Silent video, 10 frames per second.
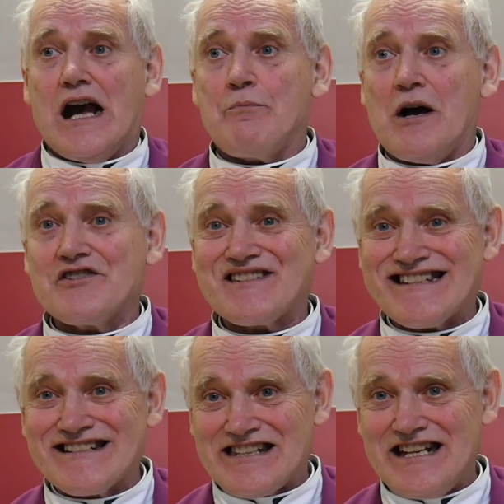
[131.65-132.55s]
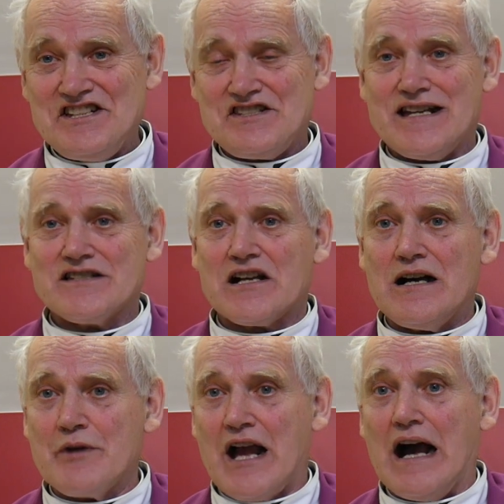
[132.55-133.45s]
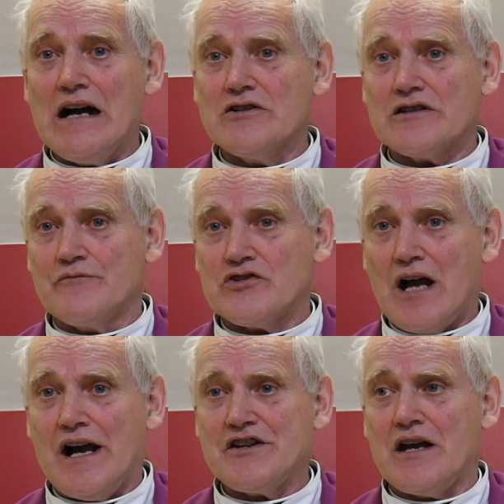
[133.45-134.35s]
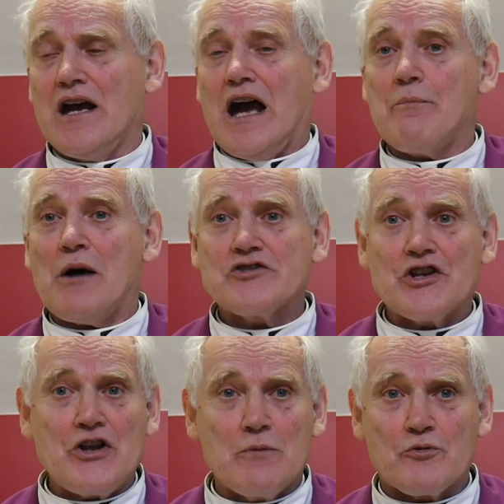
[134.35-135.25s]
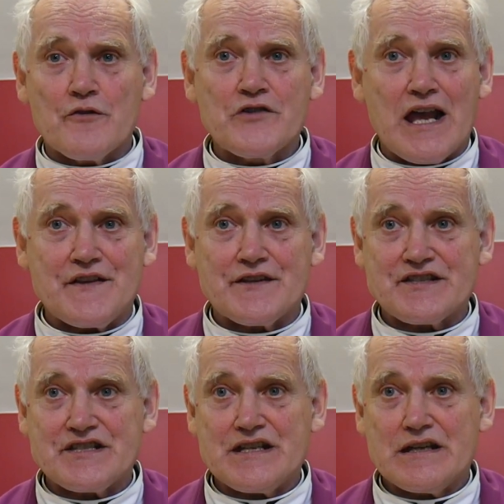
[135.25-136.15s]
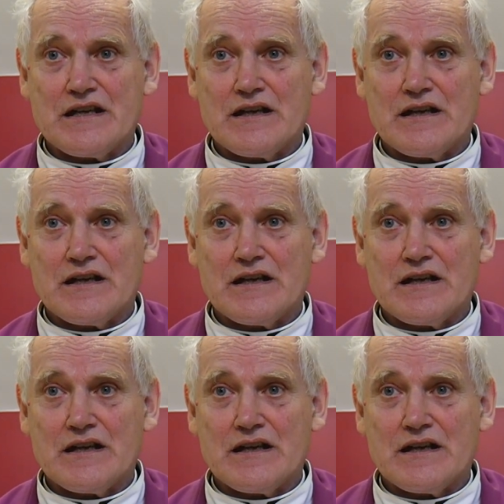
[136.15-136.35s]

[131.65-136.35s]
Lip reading: about statistics coming out of China about the number of deaths.